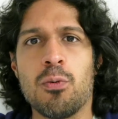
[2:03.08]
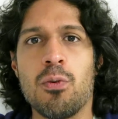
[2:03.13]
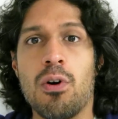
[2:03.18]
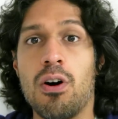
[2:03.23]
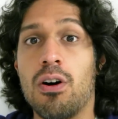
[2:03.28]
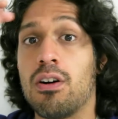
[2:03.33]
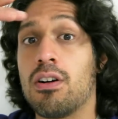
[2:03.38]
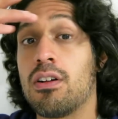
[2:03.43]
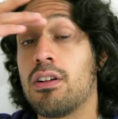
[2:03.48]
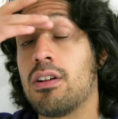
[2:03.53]

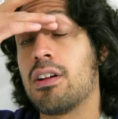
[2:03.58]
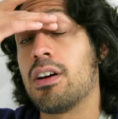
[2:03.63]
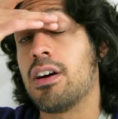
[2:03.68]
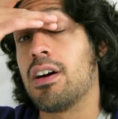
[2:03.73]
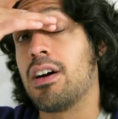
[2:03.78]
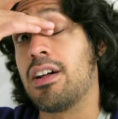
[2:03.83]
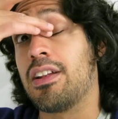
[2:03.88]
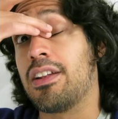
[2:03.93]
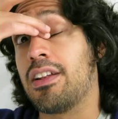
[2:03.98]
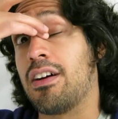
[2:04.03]
wall,
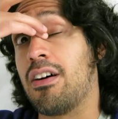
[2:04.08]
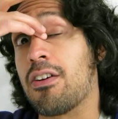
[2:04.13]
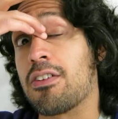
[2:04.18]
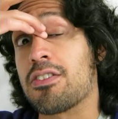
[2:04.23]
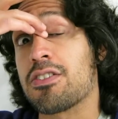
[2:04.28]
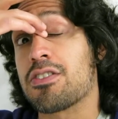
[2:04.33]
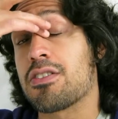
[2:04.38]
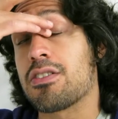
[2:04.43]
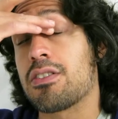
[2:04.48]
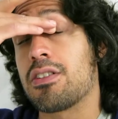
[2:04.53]
the
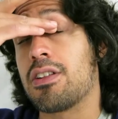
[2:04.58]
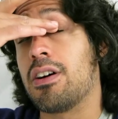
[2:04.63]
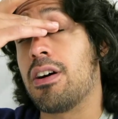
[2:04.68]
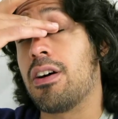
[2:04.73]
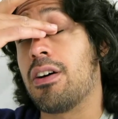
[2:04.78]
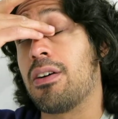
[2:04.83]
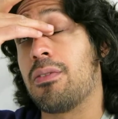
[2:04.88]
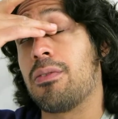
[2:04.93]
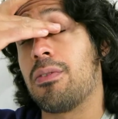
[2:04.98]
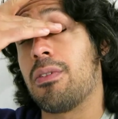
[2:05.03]

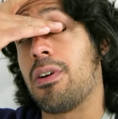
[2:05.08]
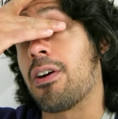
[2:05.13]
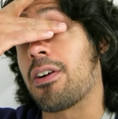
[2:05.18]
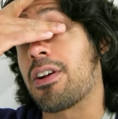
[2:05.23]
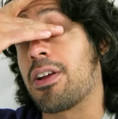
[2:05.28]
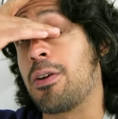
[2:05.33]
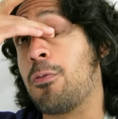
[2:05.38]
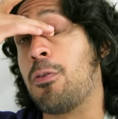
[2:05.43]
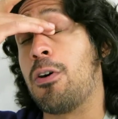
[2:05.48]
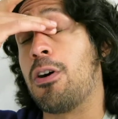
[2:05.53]

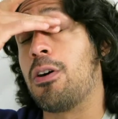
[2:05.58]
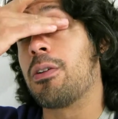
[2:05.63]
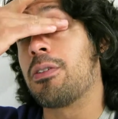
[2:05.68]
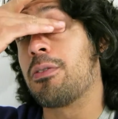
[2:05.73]
arcing wall.